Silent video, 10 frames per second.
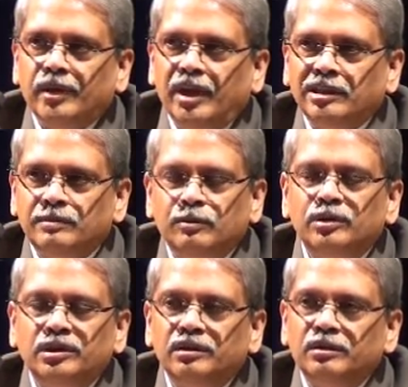
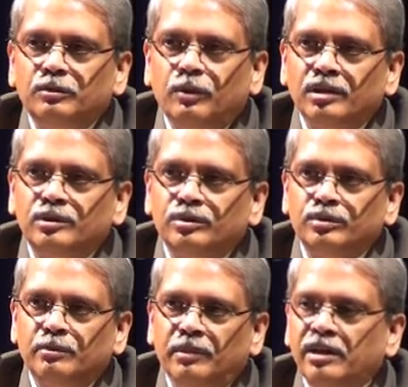exposure was
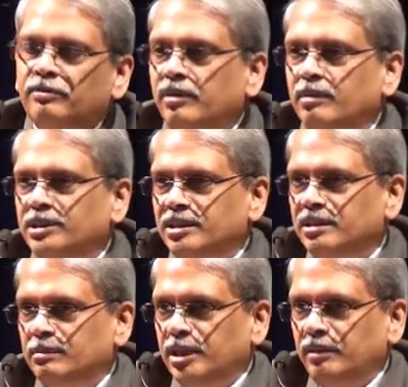to the mainframe
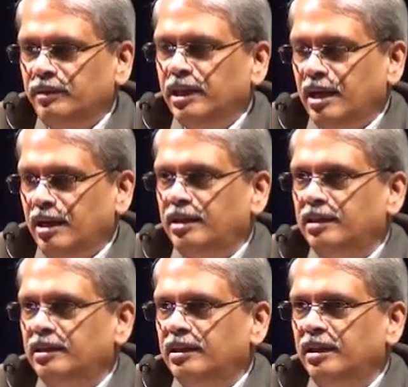system that we had
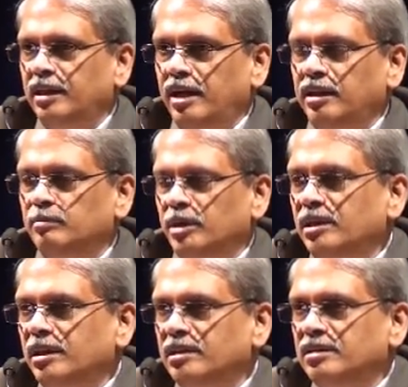in IIT
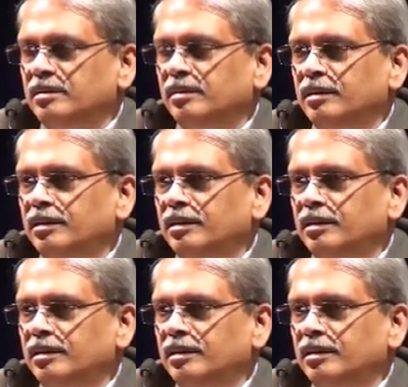Madras.